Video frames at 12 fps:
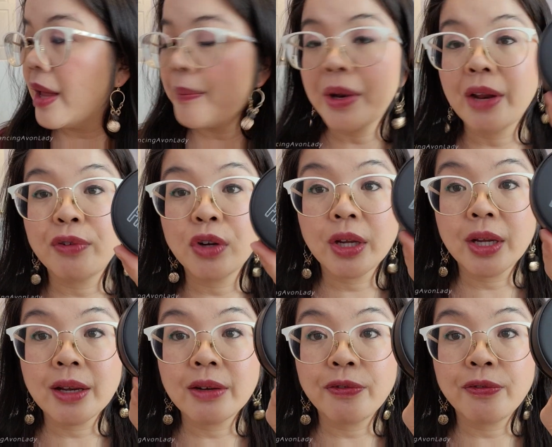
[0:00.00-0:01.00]
But if you're
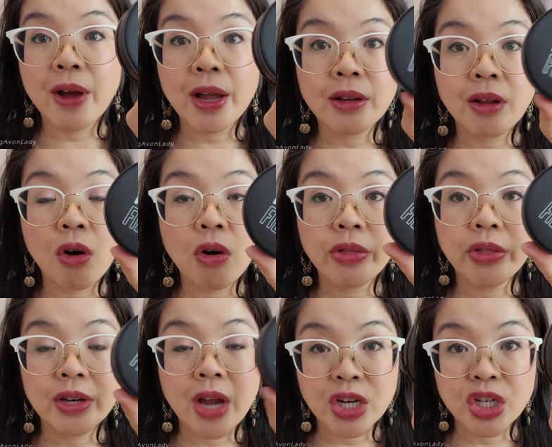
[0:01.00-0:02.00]
looking to find all the
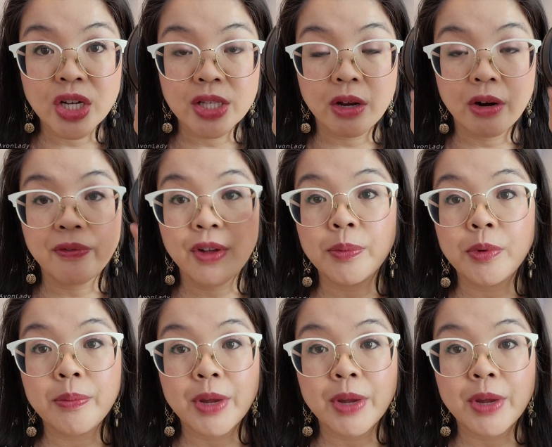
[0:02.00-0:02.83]
nine shades that are available,